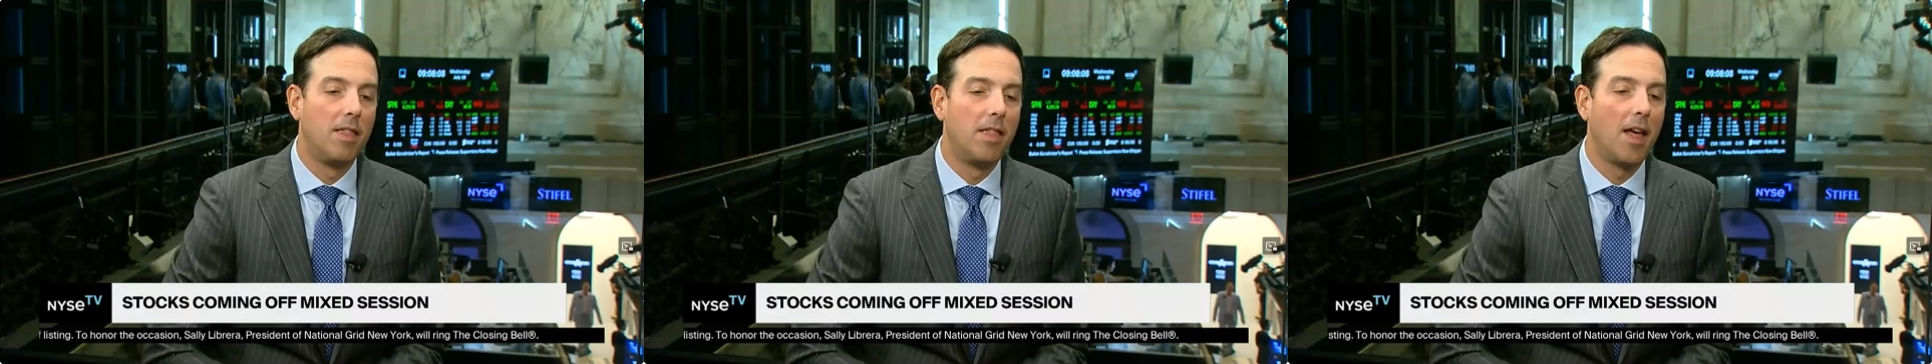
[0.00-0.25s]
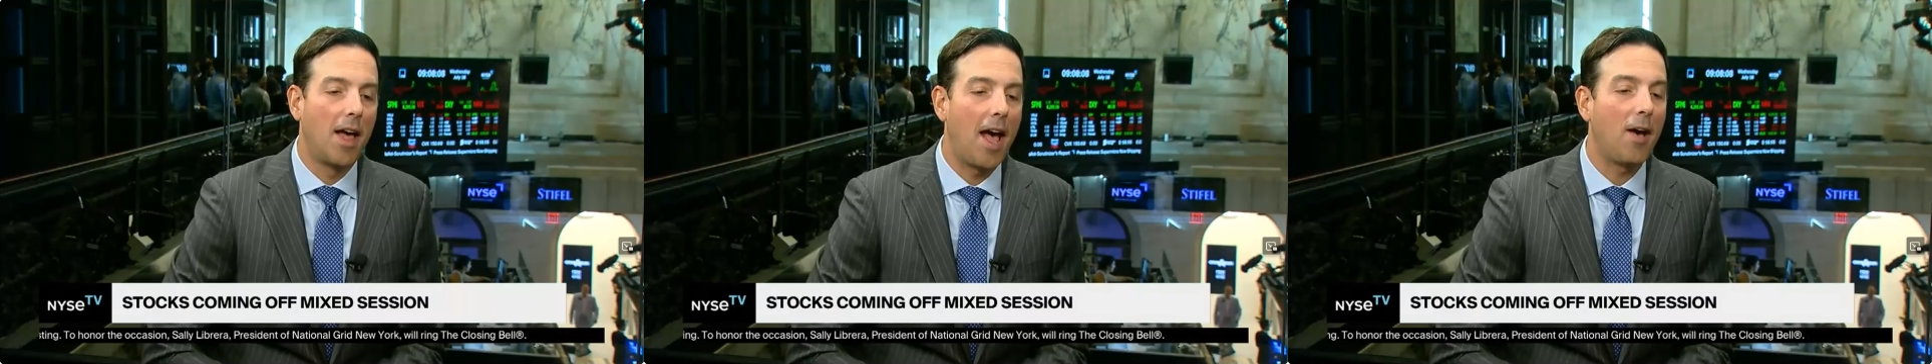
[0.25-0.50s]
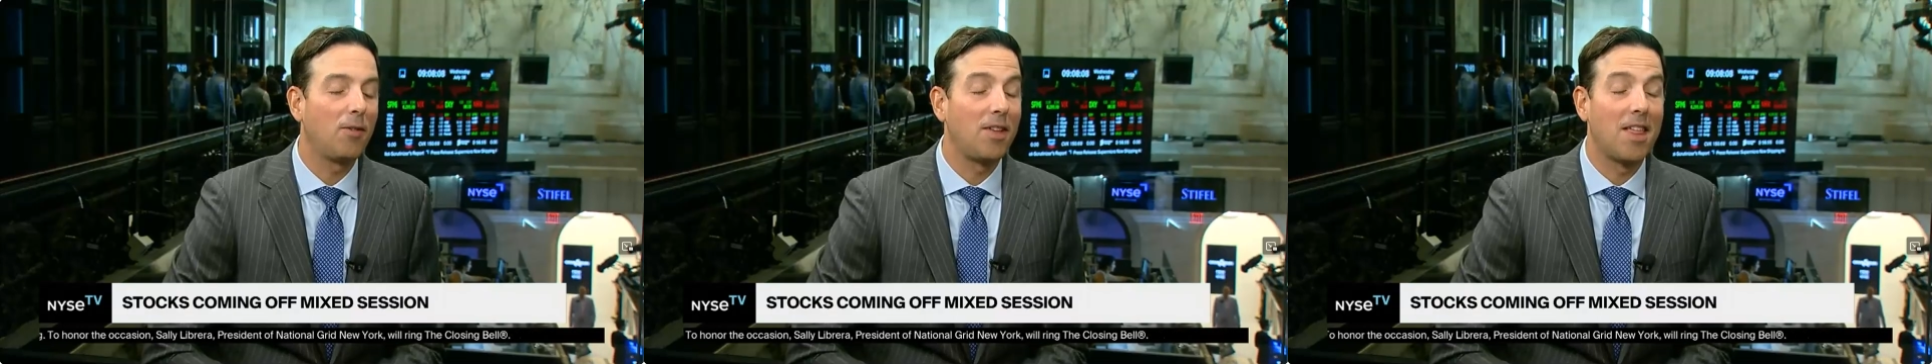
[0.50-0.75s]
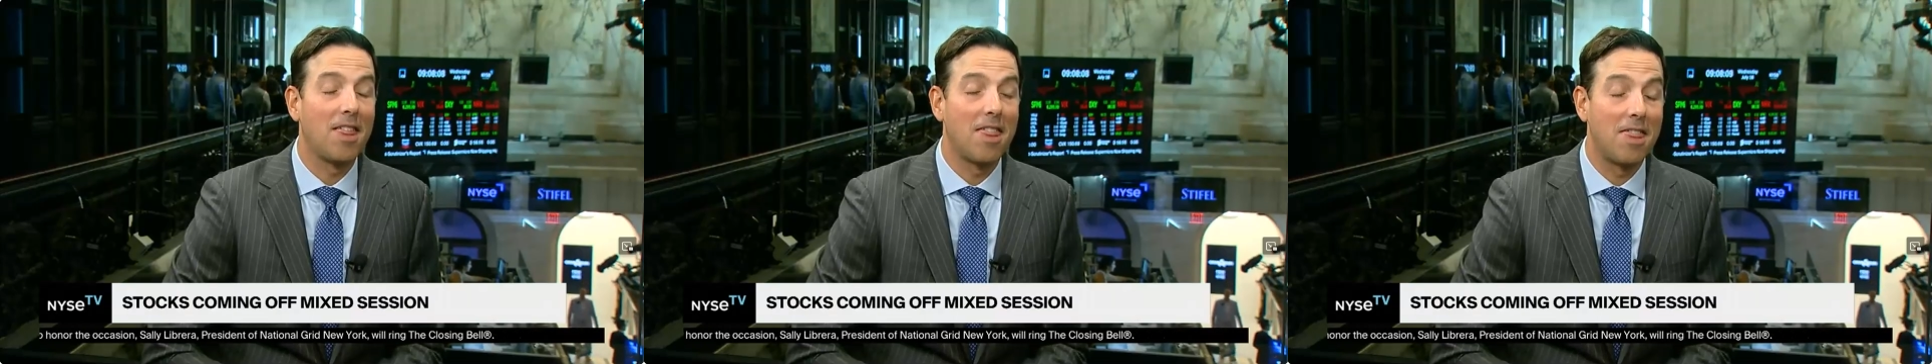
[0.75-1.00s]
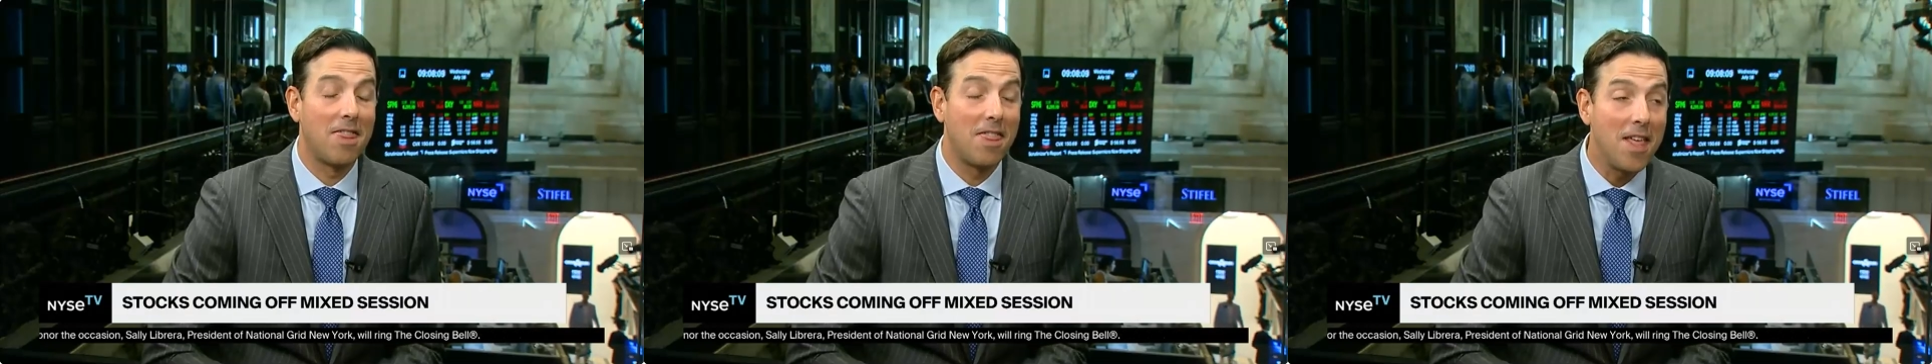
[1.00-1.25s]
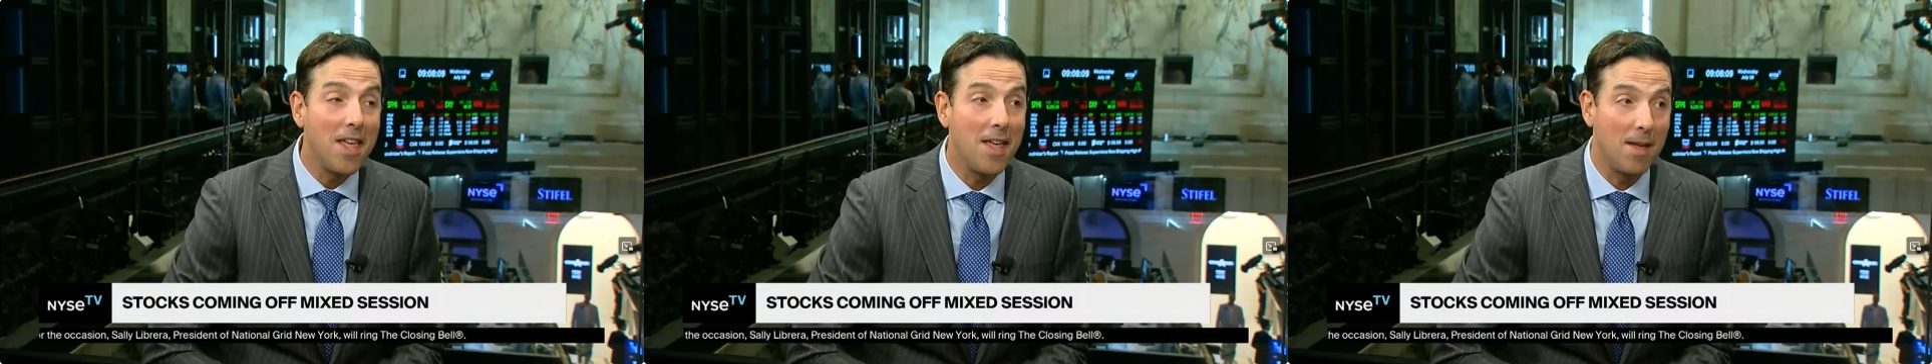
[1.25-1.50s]
the housing
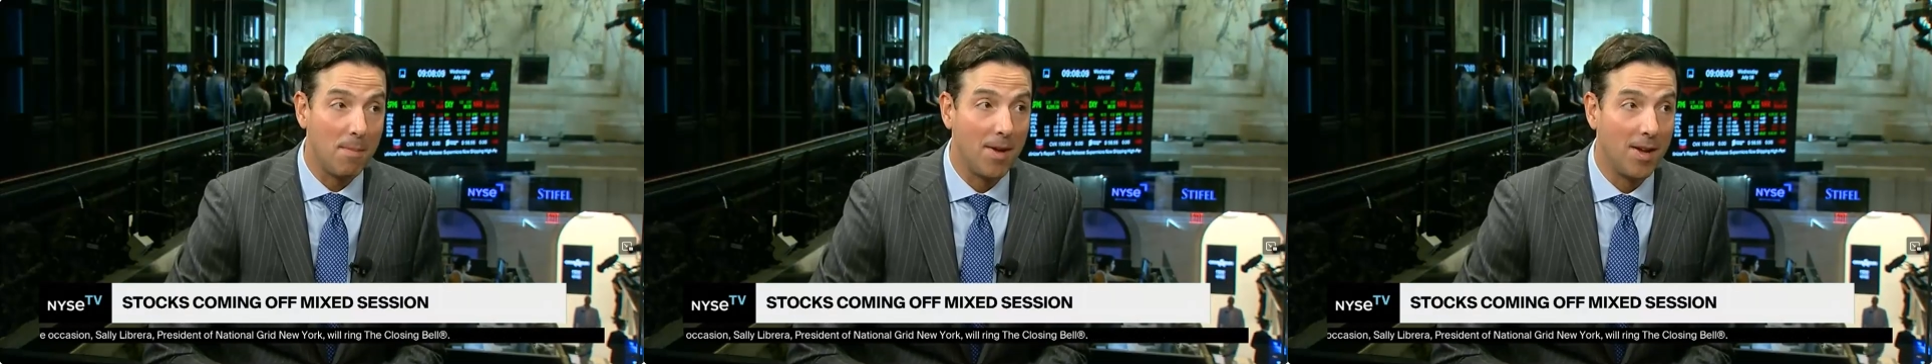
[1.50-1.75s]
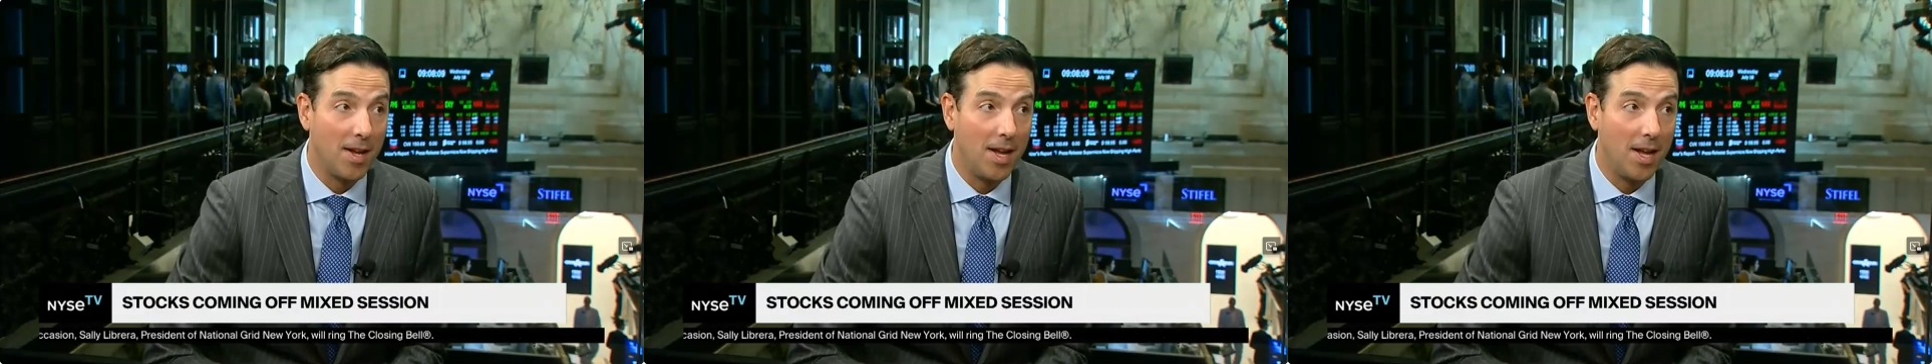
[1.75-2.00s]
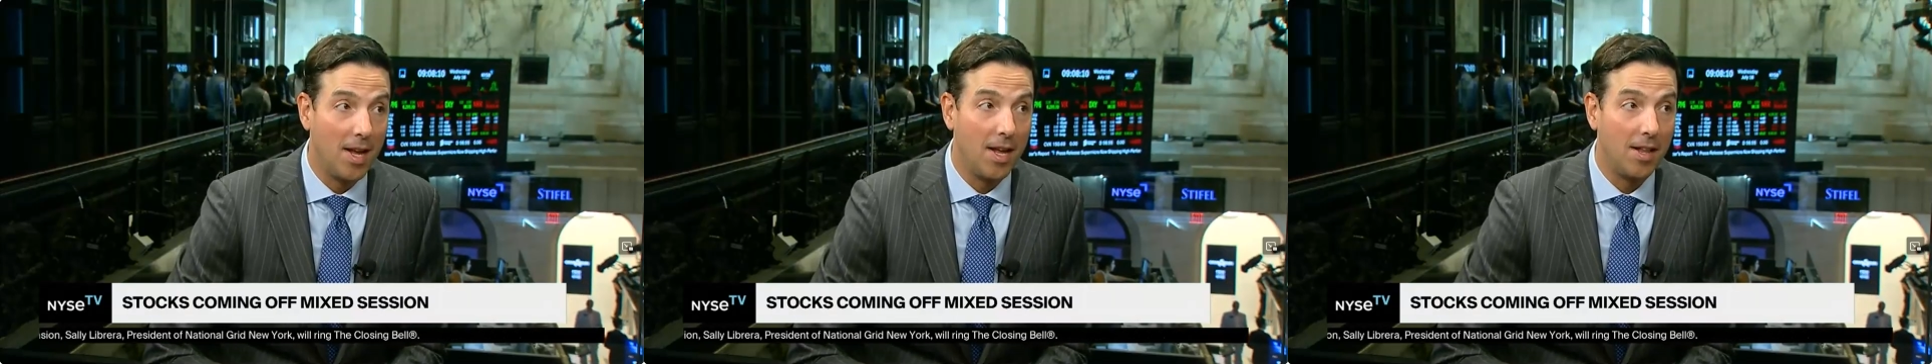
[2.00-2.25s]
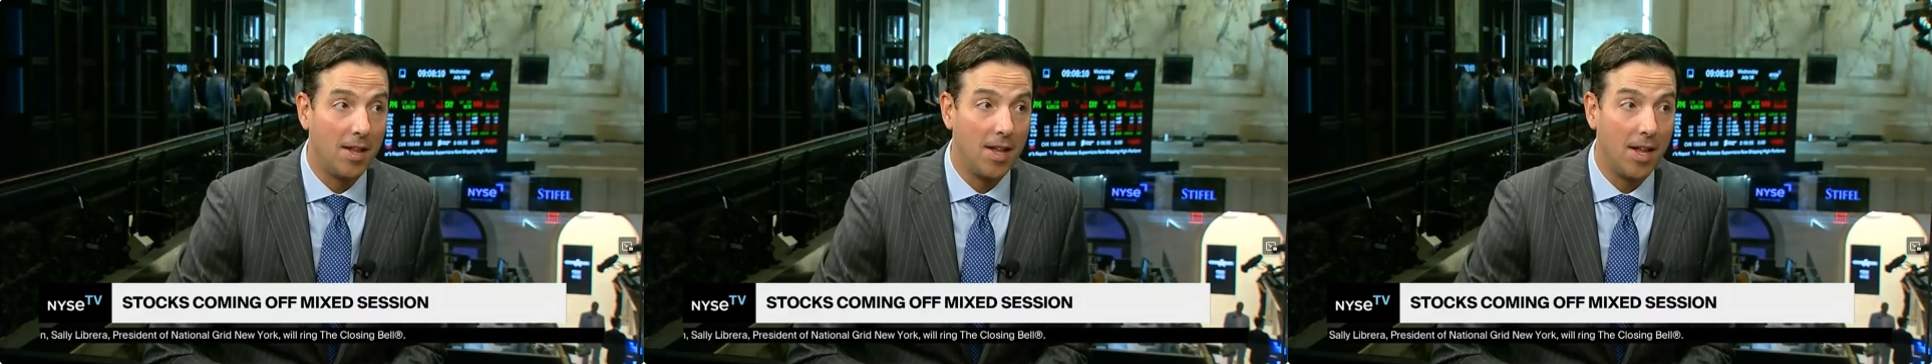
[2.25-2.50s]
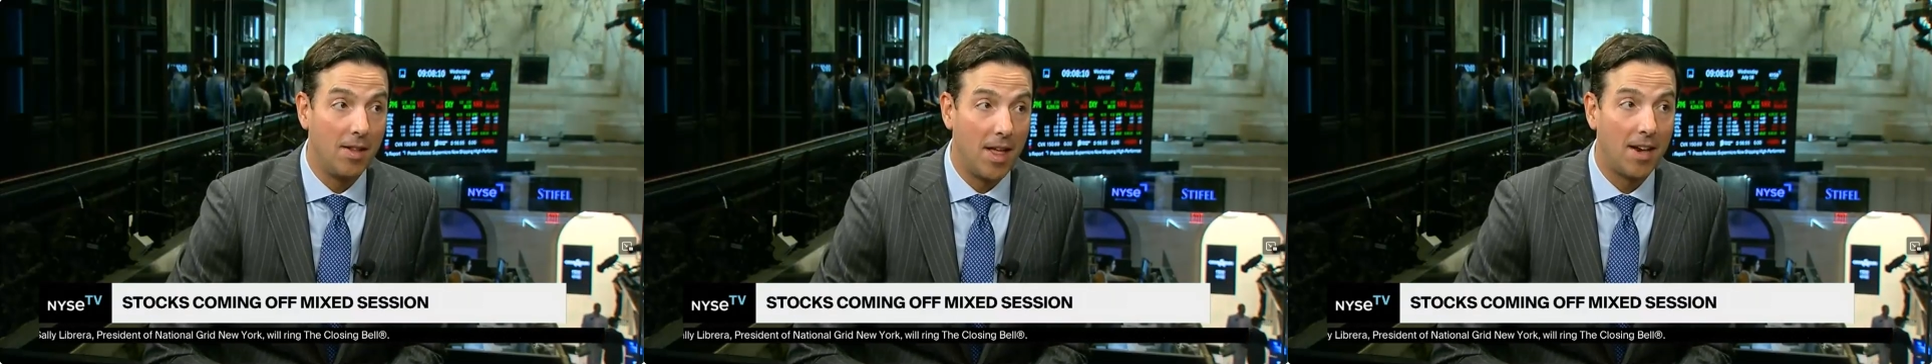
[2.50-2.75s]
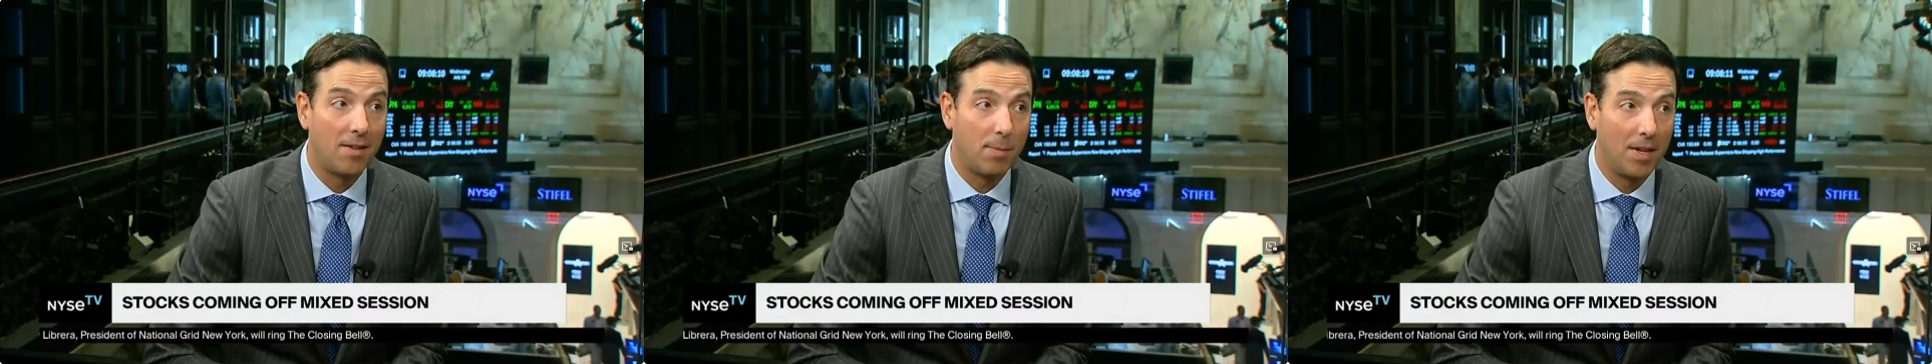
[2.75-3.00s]
theme that's